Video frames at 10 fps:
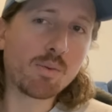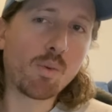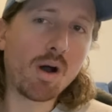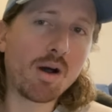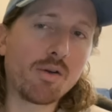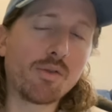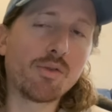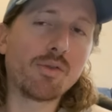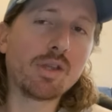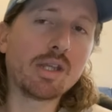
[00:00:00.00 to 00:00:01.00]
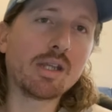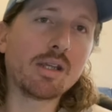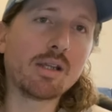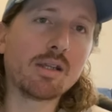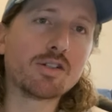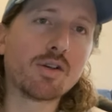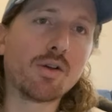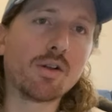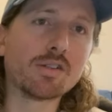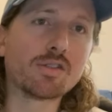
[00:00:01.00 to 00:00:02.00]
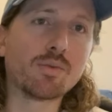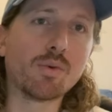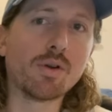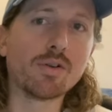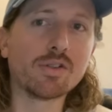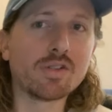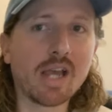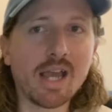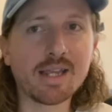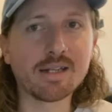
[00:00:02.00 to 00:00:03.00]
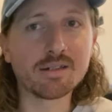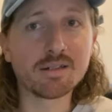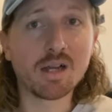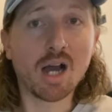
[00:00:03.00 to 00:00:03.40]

while the journalists were detained